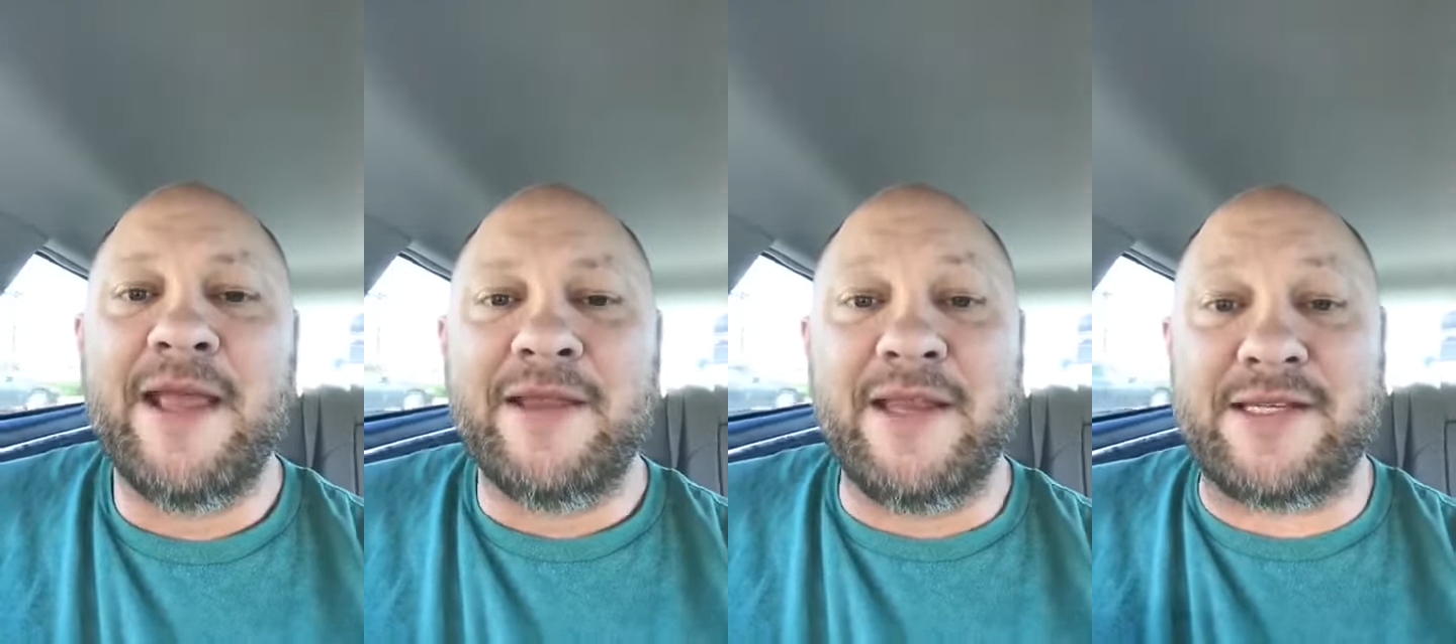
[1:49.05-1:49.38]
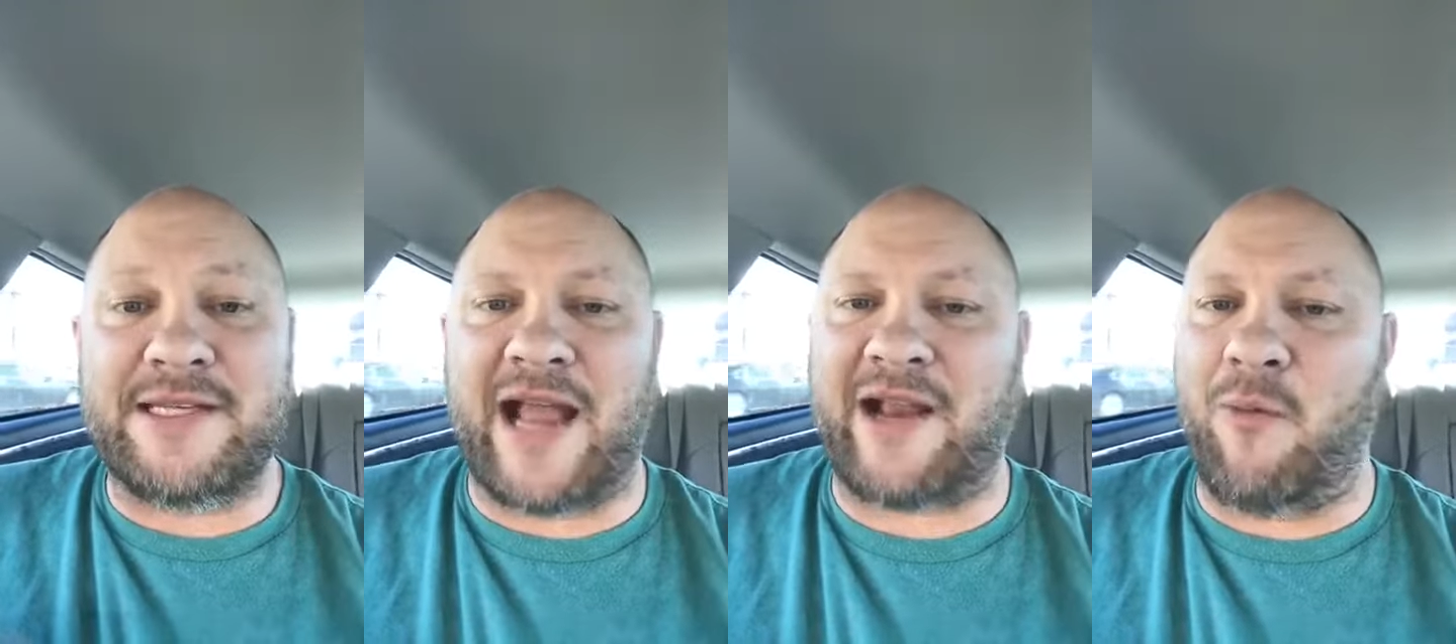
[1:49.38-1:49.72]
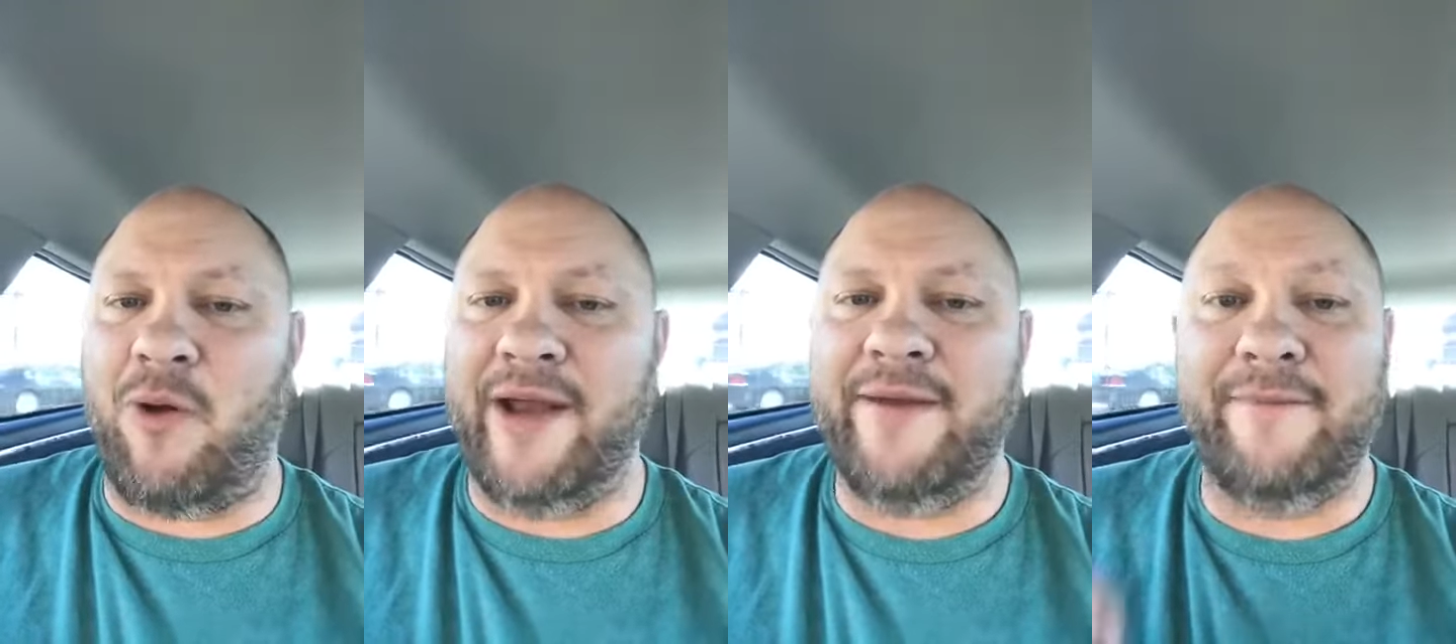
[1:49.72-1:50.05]
The second
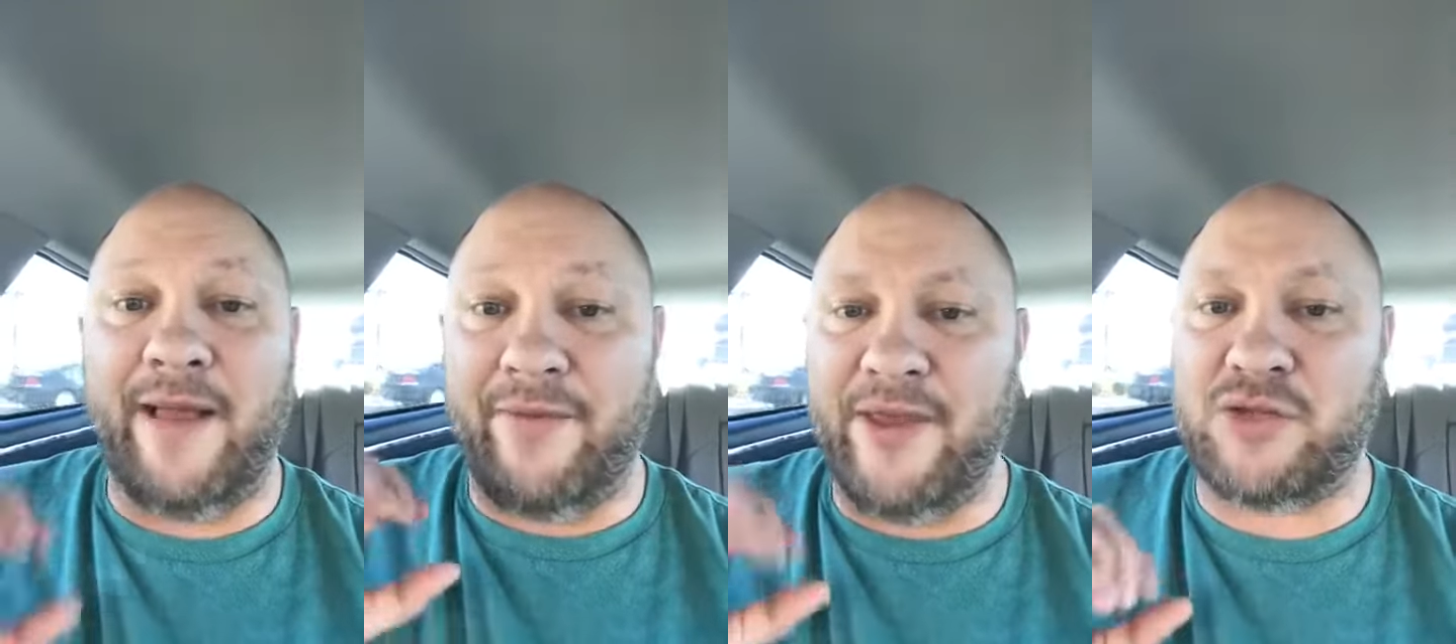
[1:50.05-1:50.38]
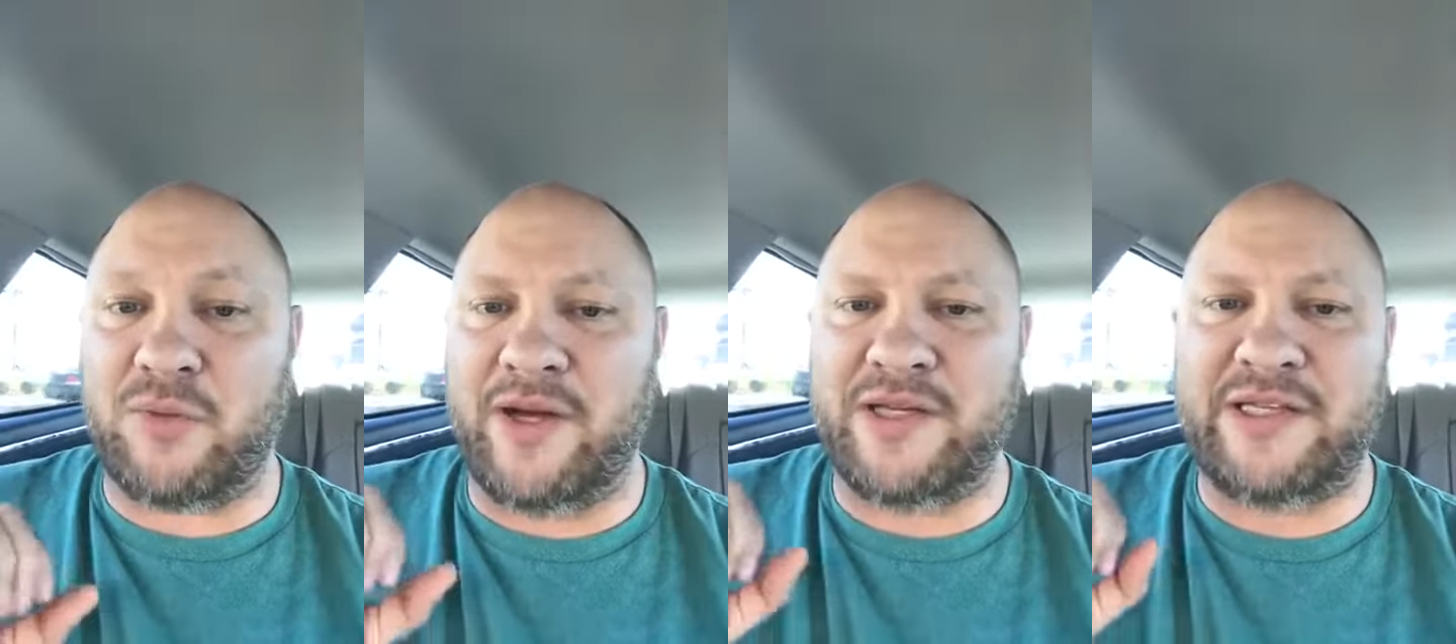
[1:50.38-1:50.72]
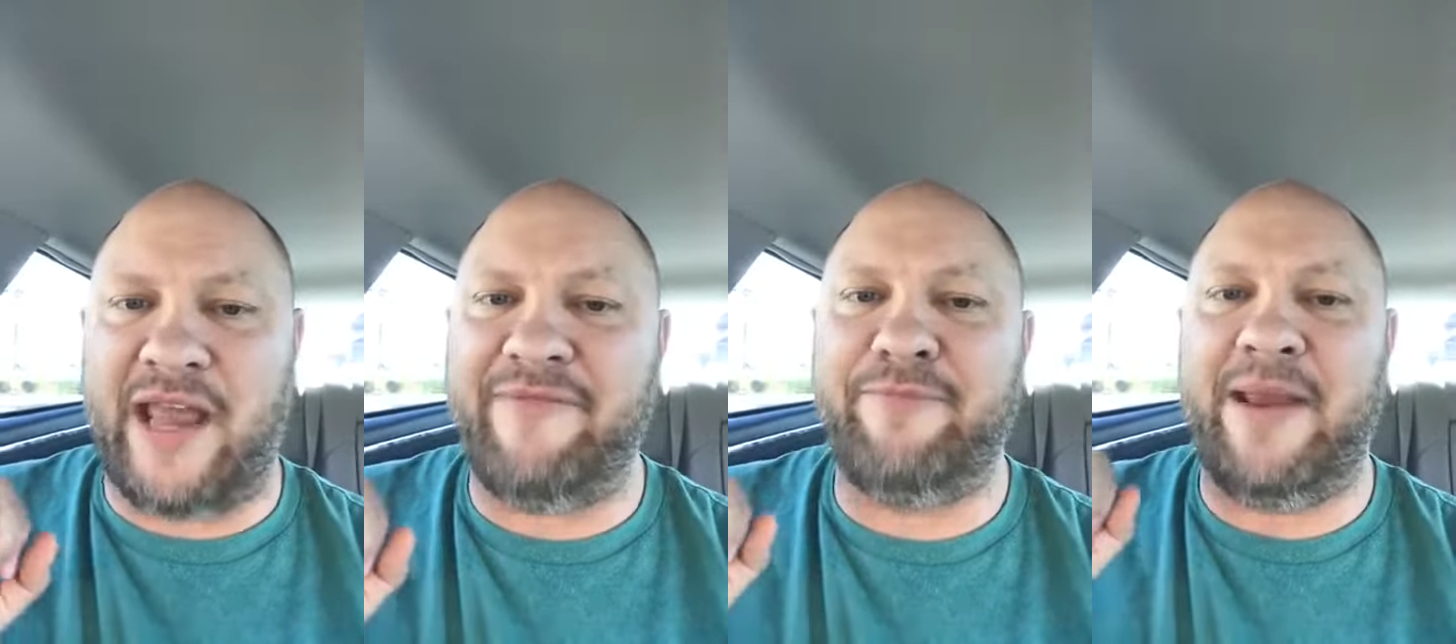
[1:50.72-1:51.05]
one, now this one has
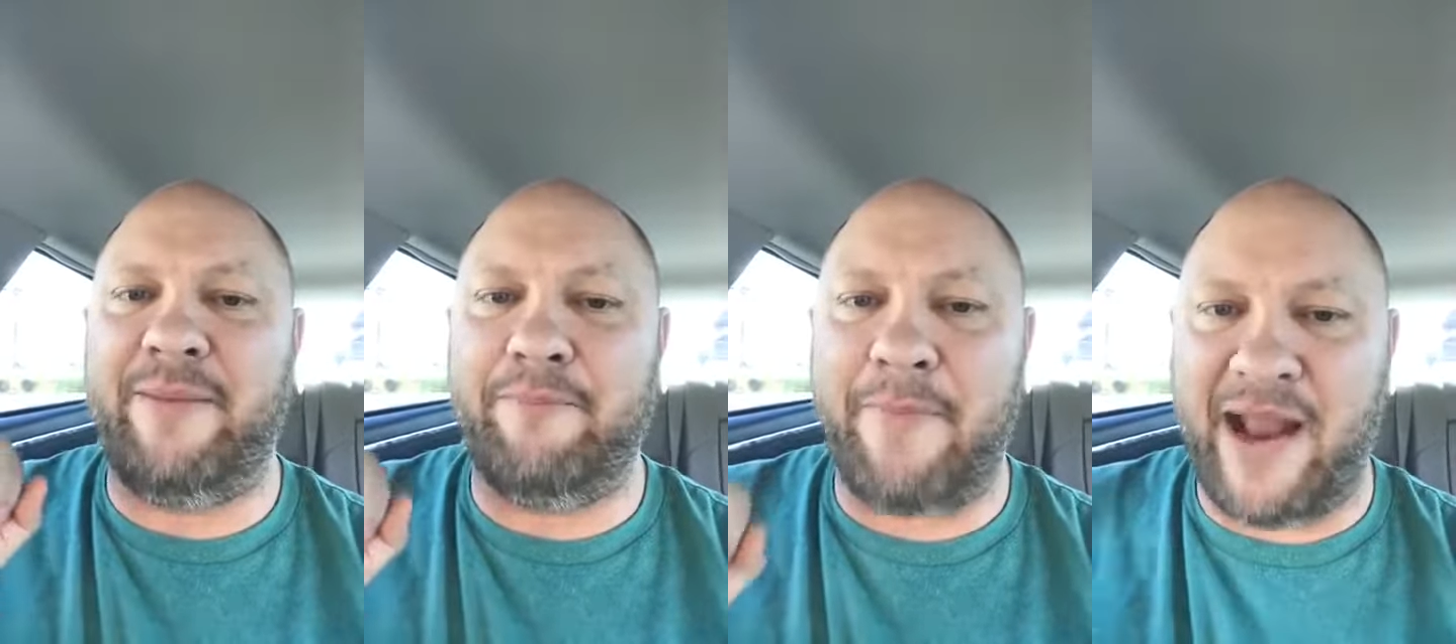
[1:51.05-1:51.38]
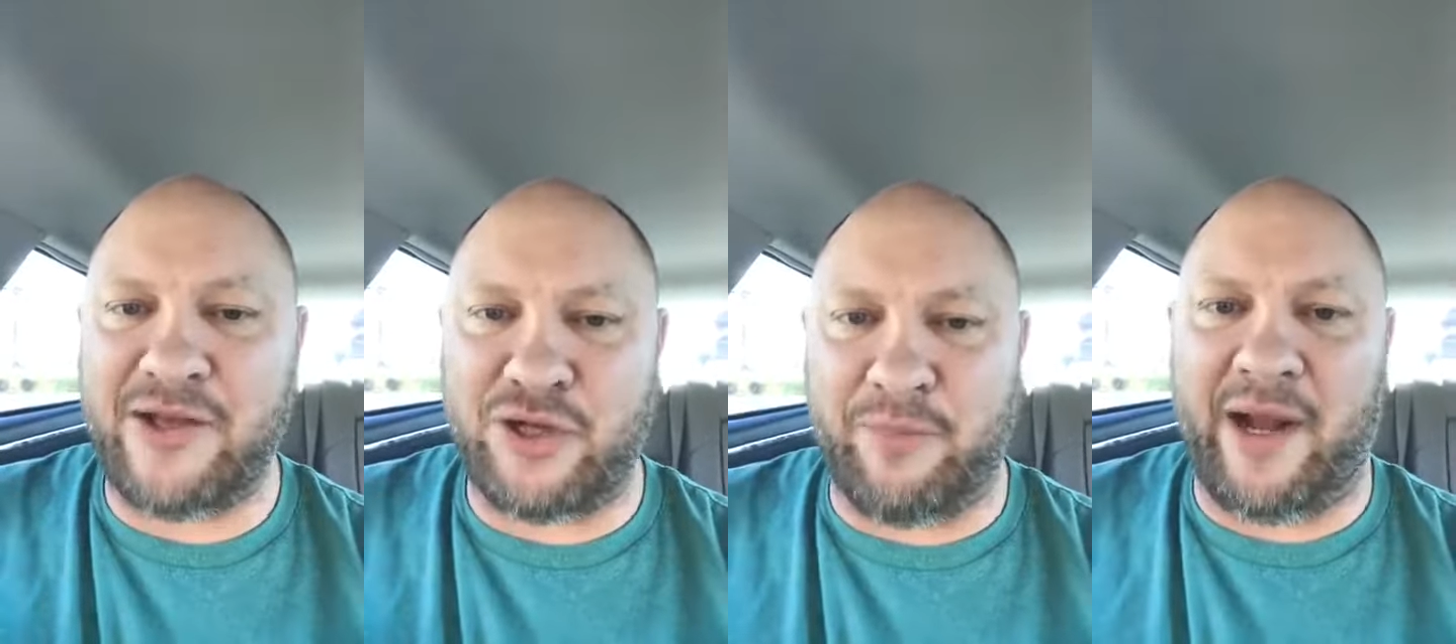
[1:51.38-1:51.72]
saved me major